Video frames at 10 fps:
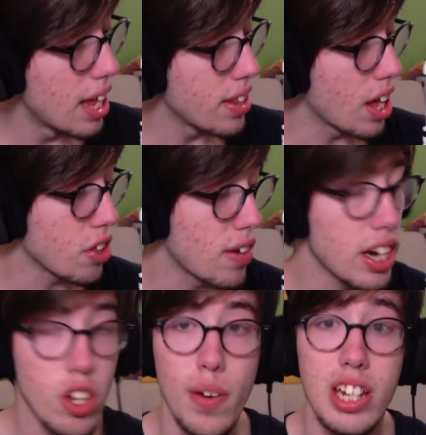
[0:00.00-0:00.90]
the other
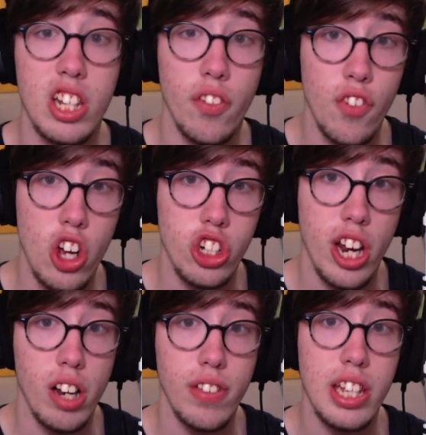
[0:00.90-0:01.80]
end going into the first
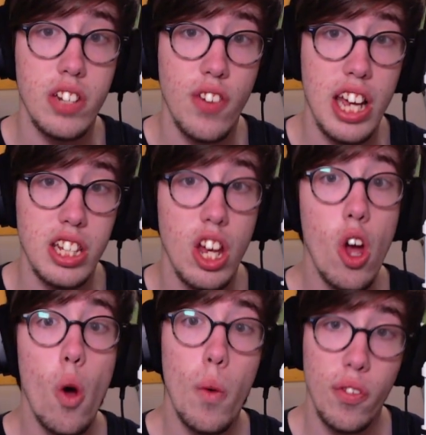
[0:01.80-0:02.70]
channel of the interface, with